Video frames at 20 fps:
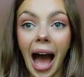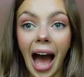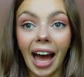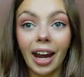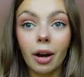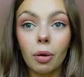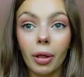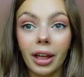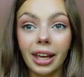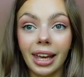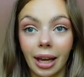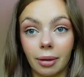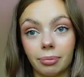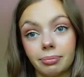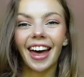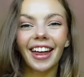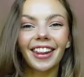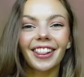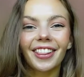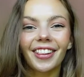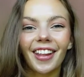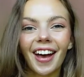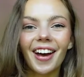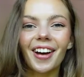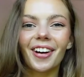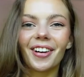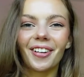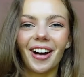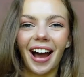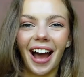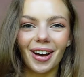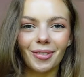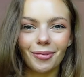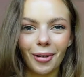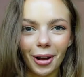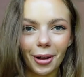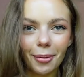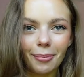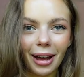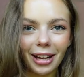I don't like it. Hello and
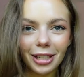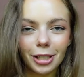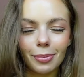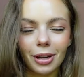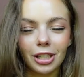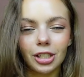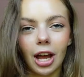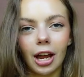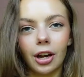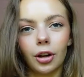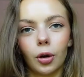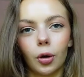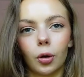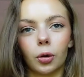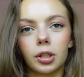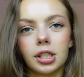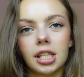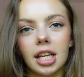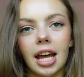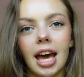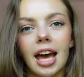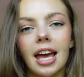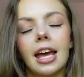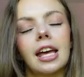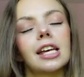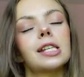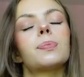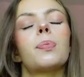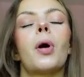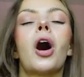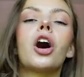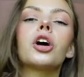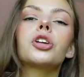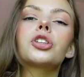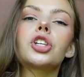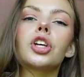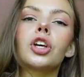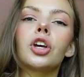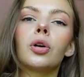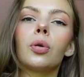welcome back to my channel. Today is part
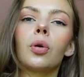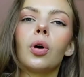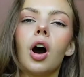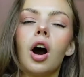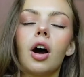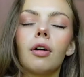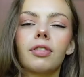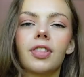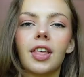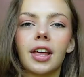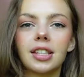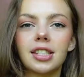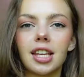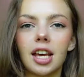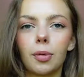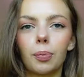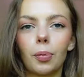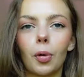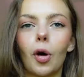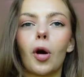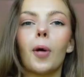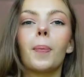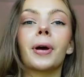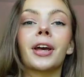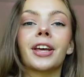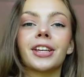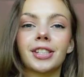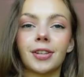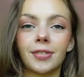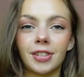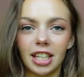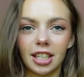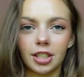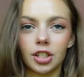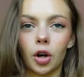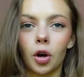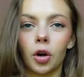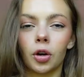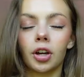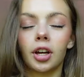two of things I bought because of
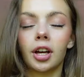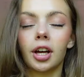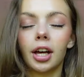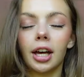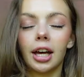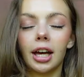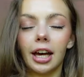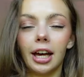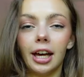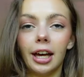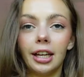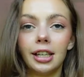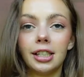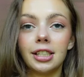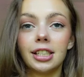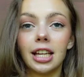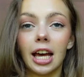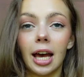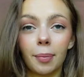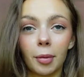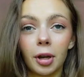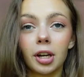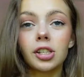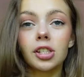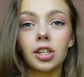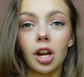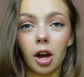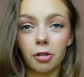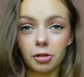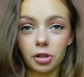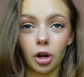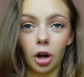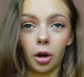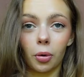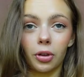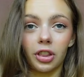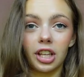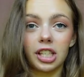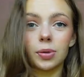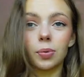TikTok. And I'm going to start off strong
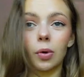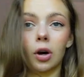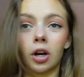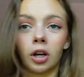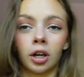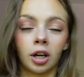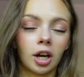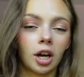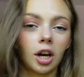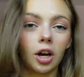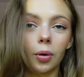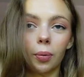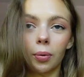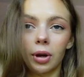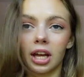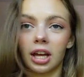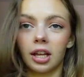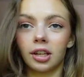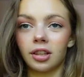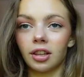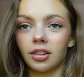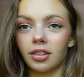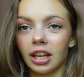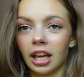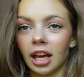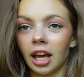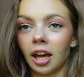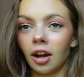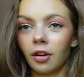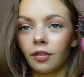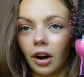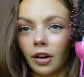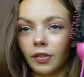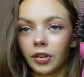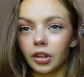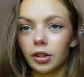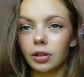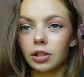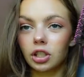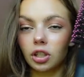with this one, with the
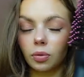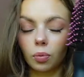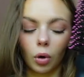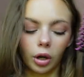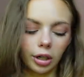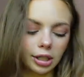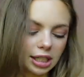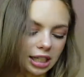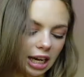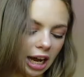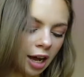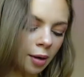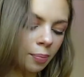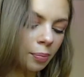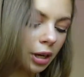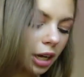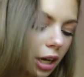Revolution One Step